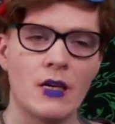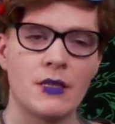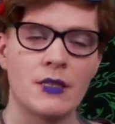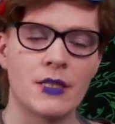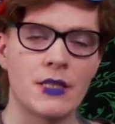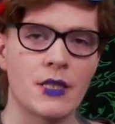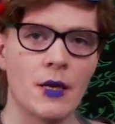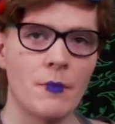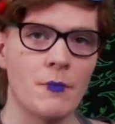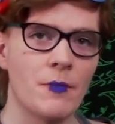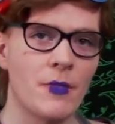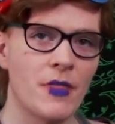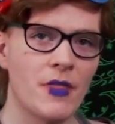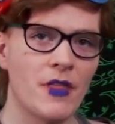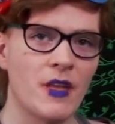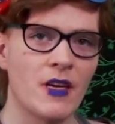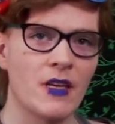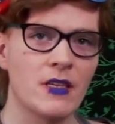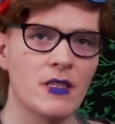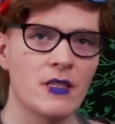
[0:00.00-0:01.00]
Some
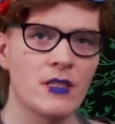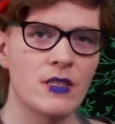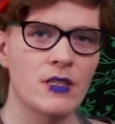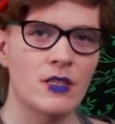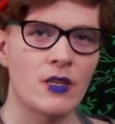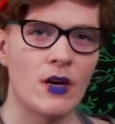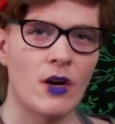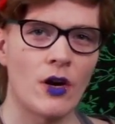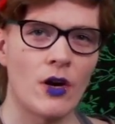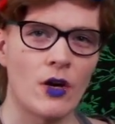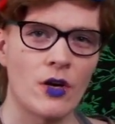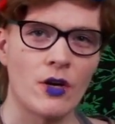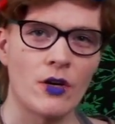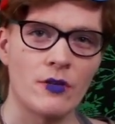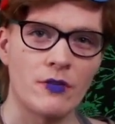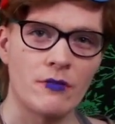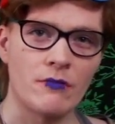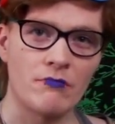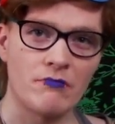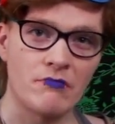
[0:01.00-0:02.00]
things
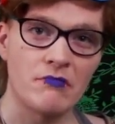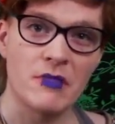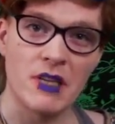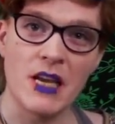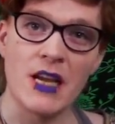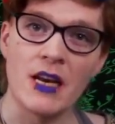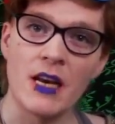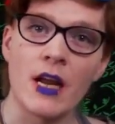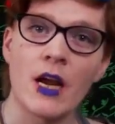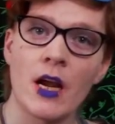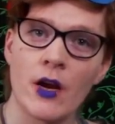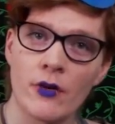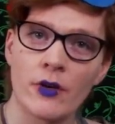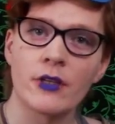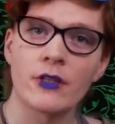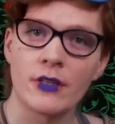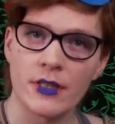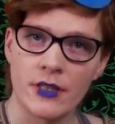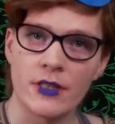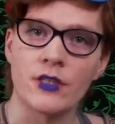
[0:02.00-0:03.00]
are
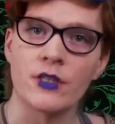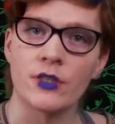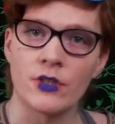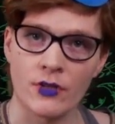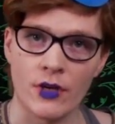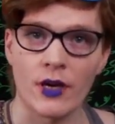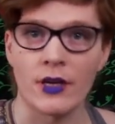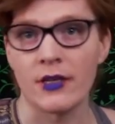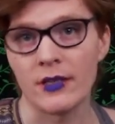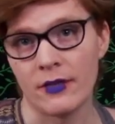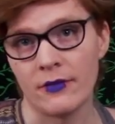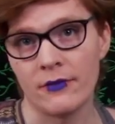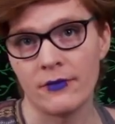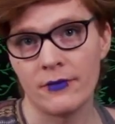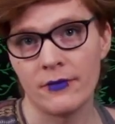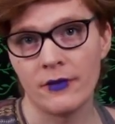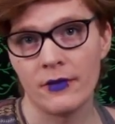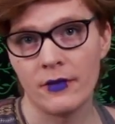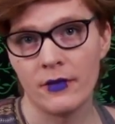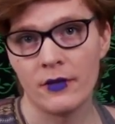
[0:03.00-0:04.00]
inherently destructive.
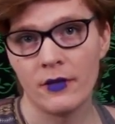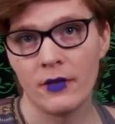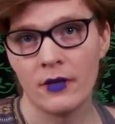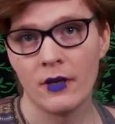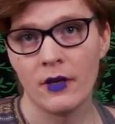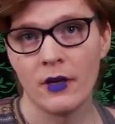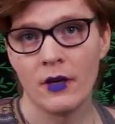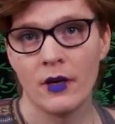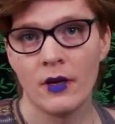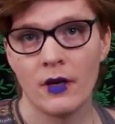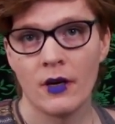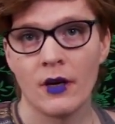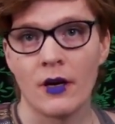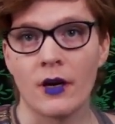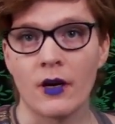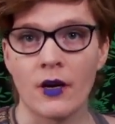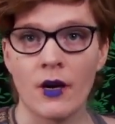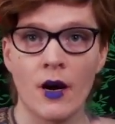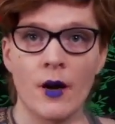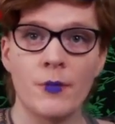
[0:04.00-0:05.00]

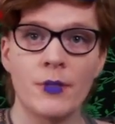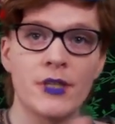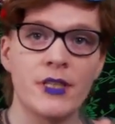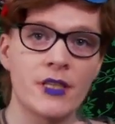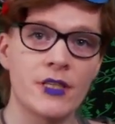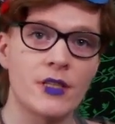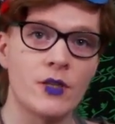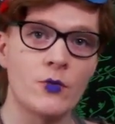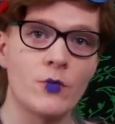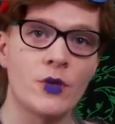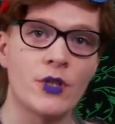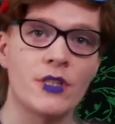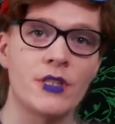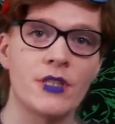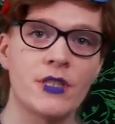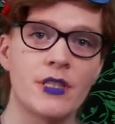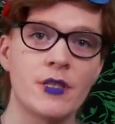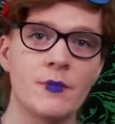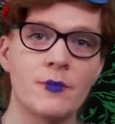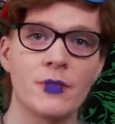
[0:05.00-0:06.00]
A competition
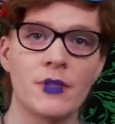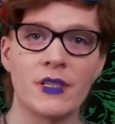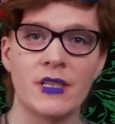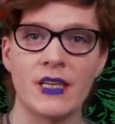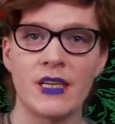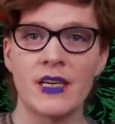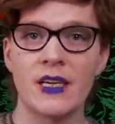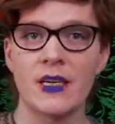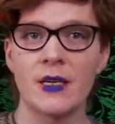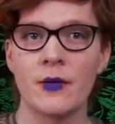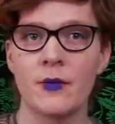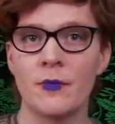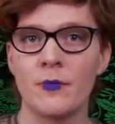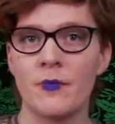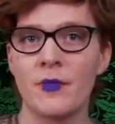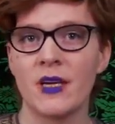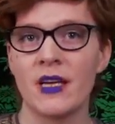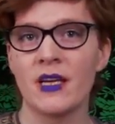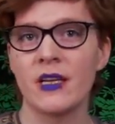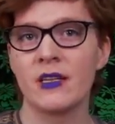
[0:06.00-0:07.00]
which simply
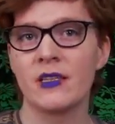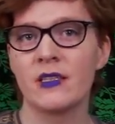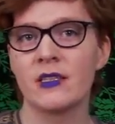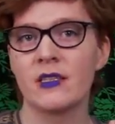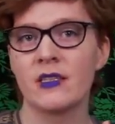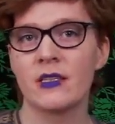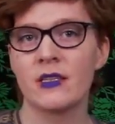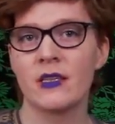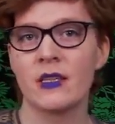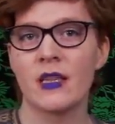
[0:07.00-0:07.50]
means